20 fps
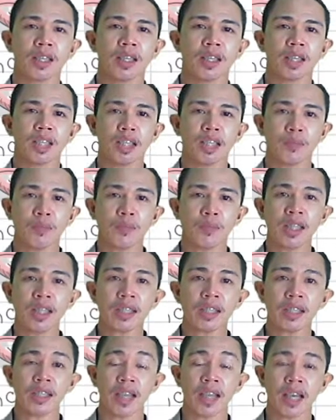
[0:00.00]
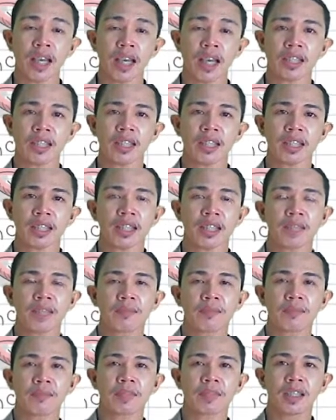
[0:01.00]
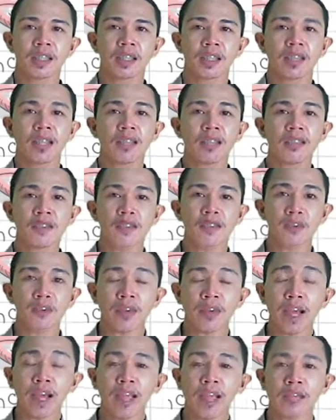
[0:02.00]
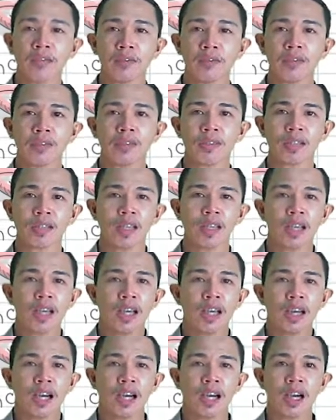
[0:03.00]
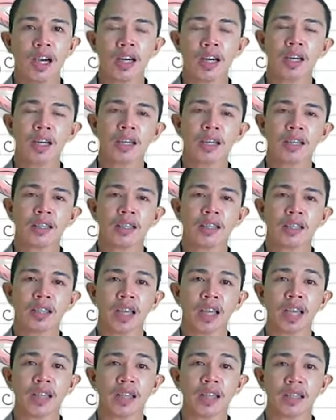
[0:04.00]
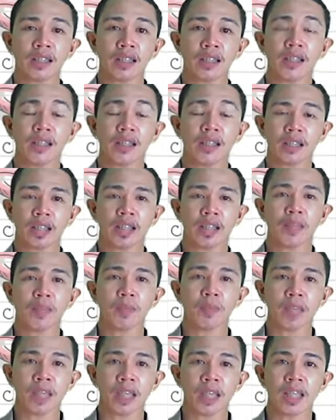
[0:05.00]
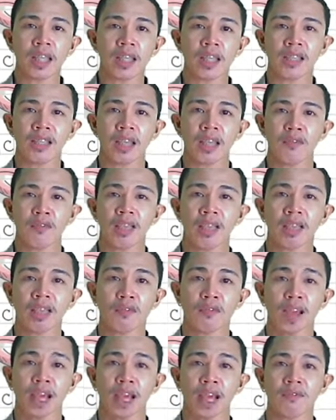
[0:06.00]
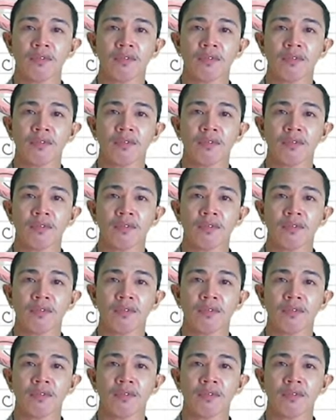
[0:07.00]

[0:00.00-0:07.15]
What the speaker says: It means that these two values are greater than P75.